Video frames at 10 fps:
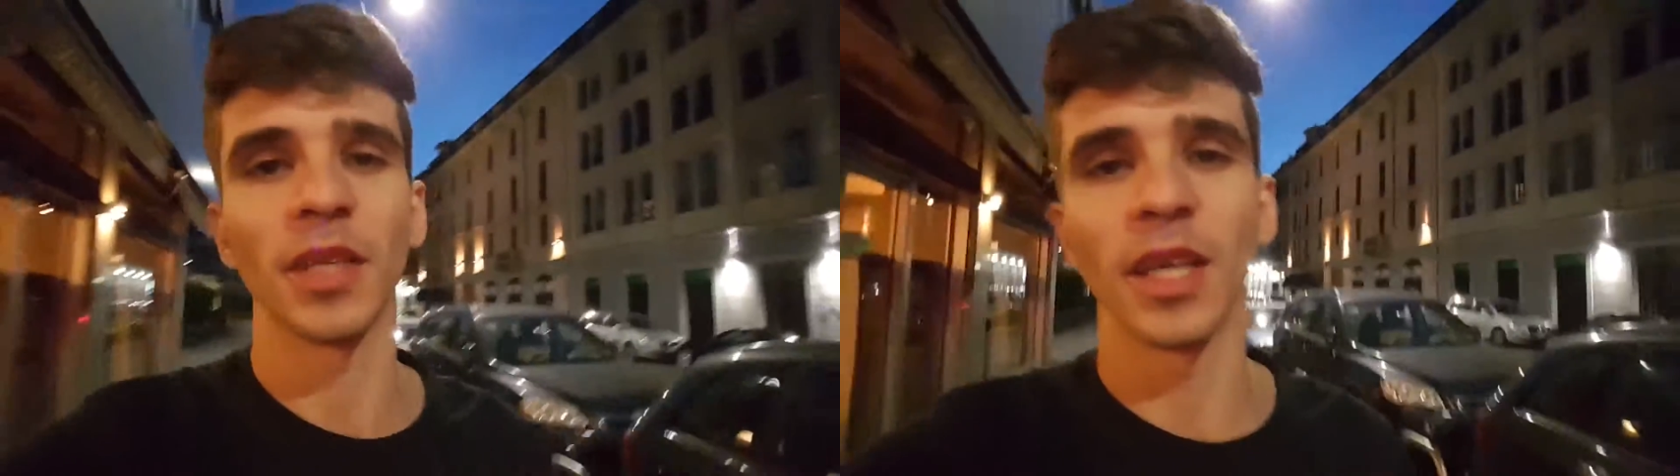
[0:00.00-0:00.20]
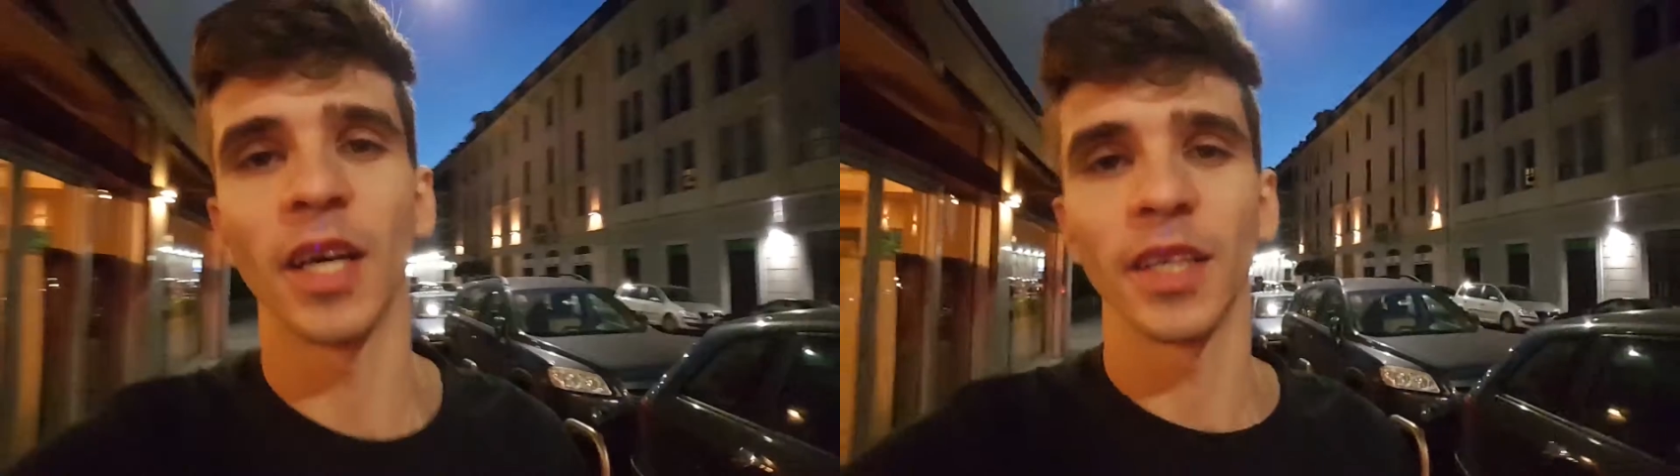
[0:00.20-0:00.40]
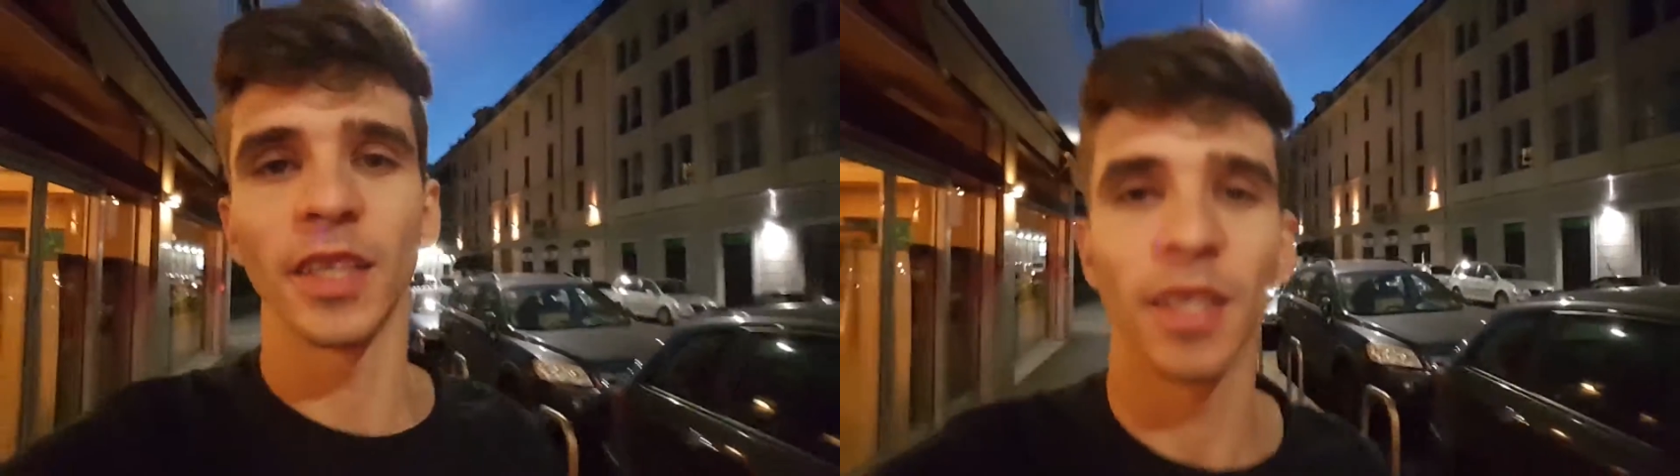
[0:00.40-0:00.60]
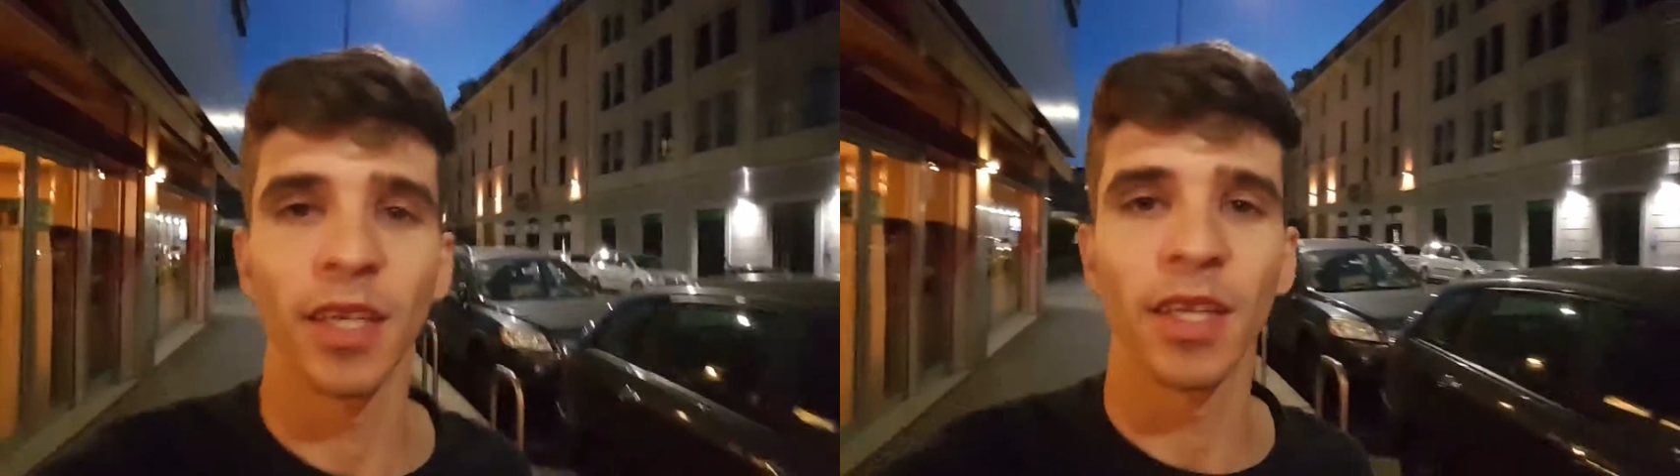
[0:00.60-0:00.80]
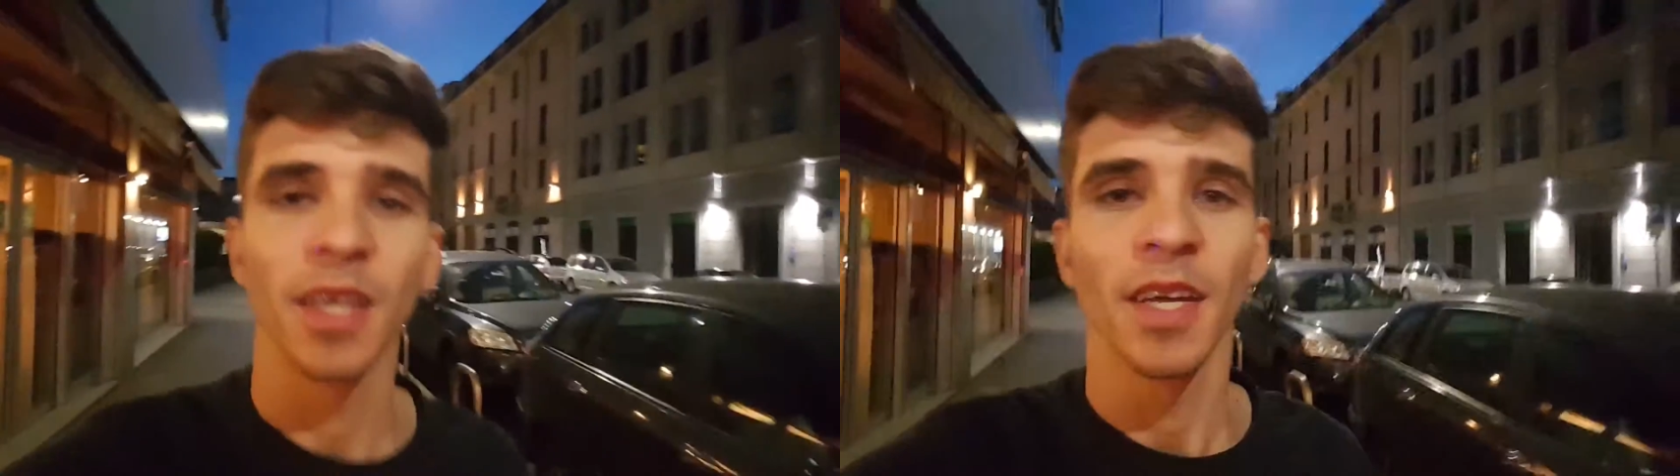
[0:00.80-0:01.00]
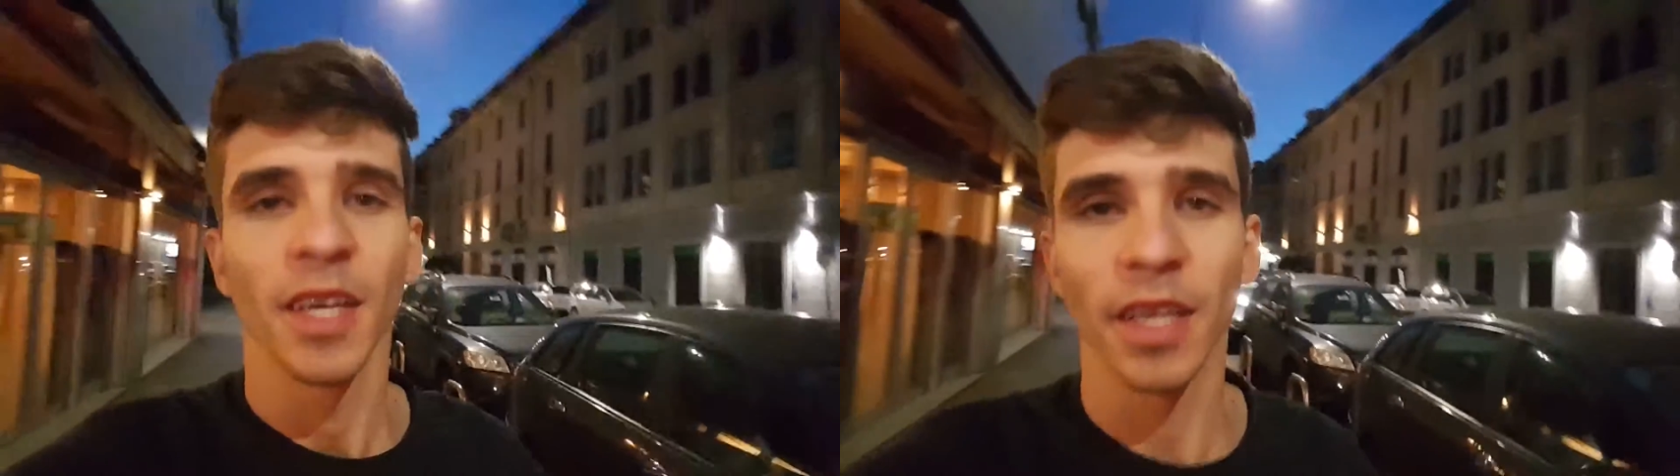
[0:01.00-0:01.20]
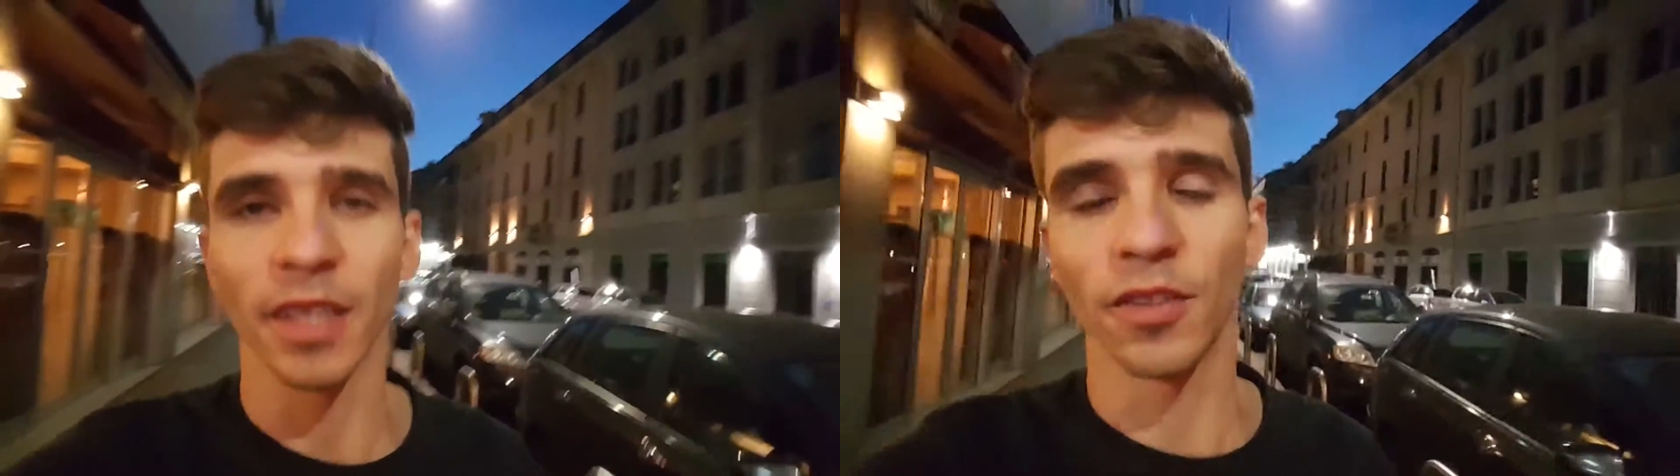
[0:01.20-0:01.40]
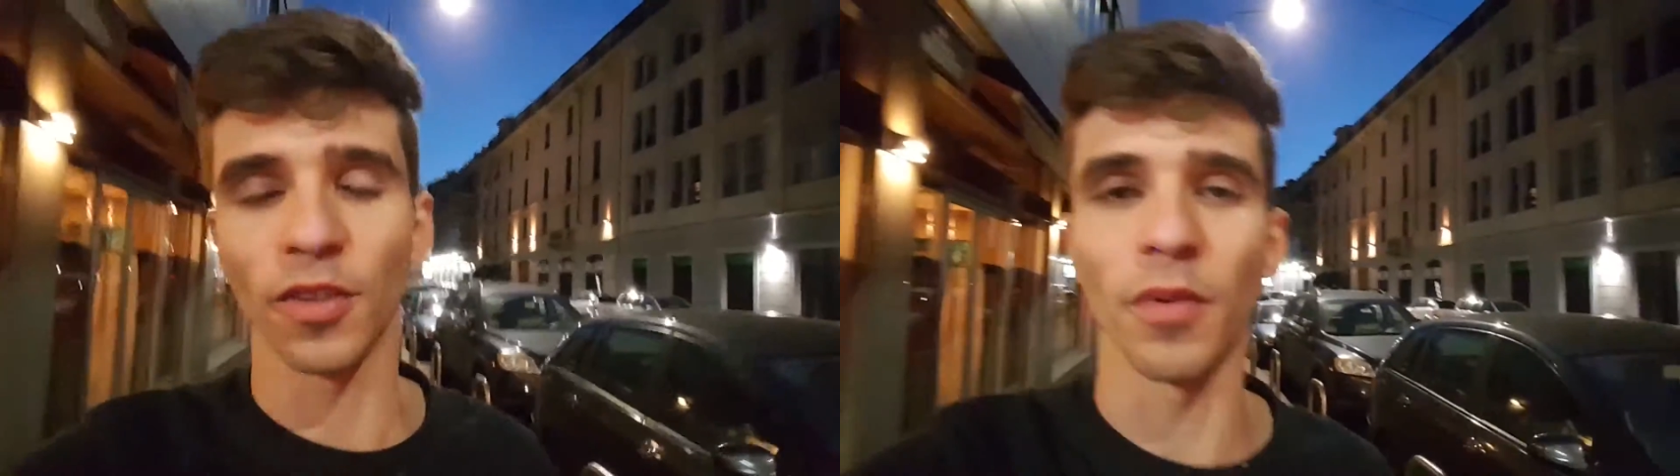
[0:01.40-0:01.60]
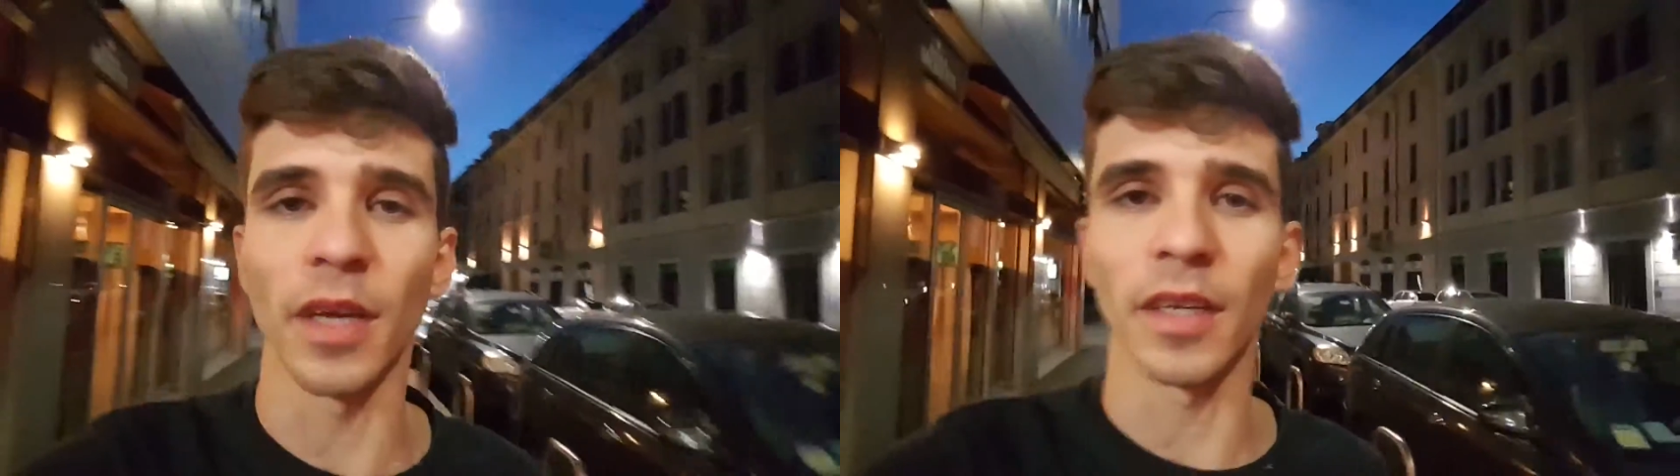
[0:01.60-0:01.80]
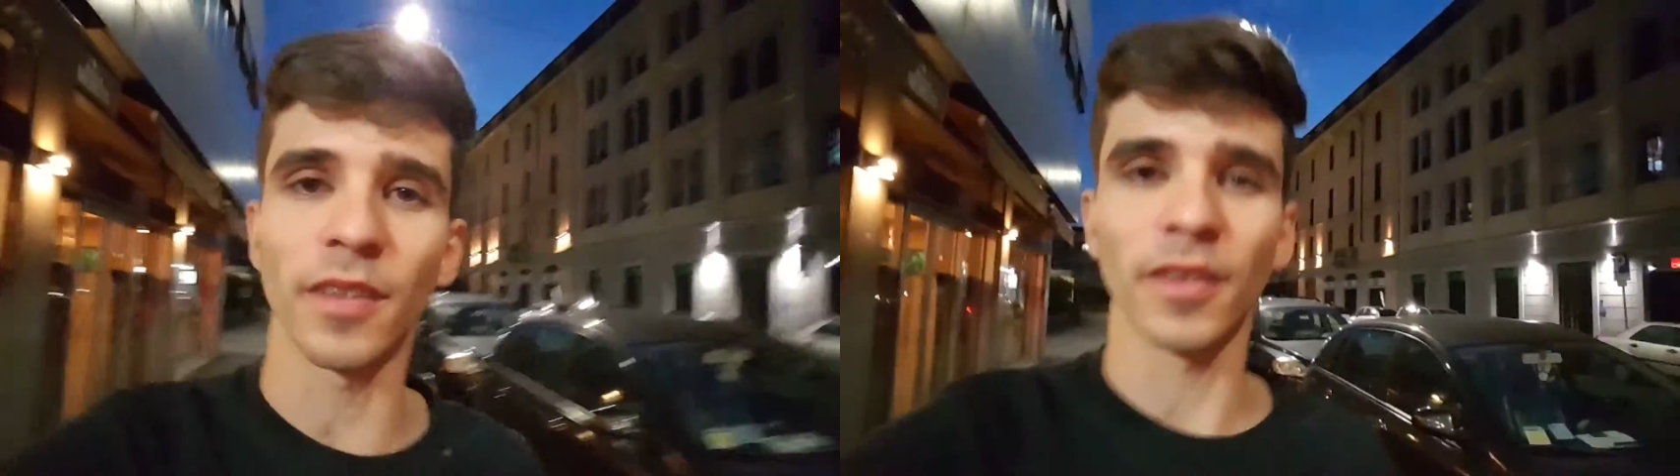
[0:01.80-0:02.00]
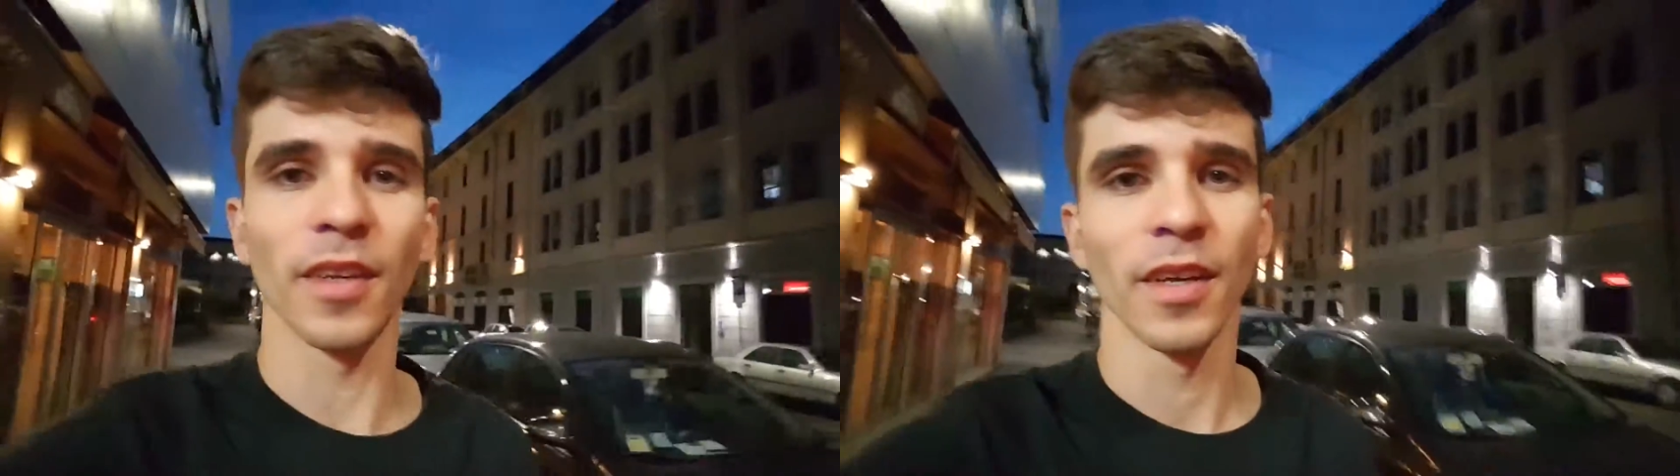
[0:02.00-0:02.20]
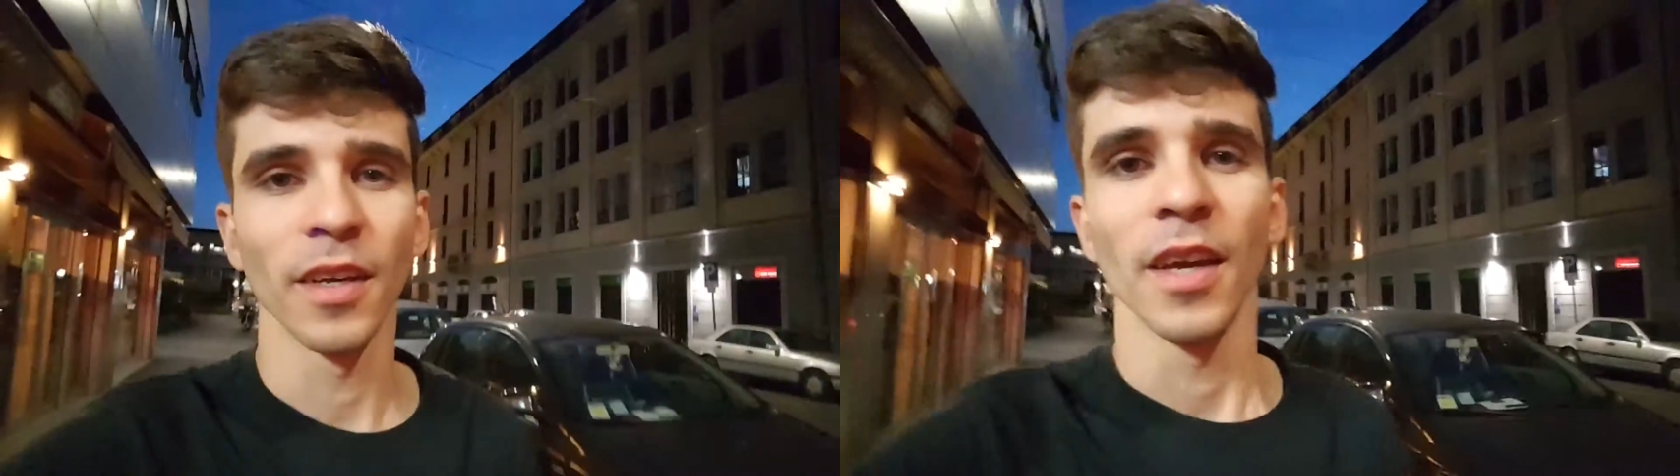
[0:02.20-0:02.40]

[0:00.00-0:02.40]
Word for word: Milan in two weeks,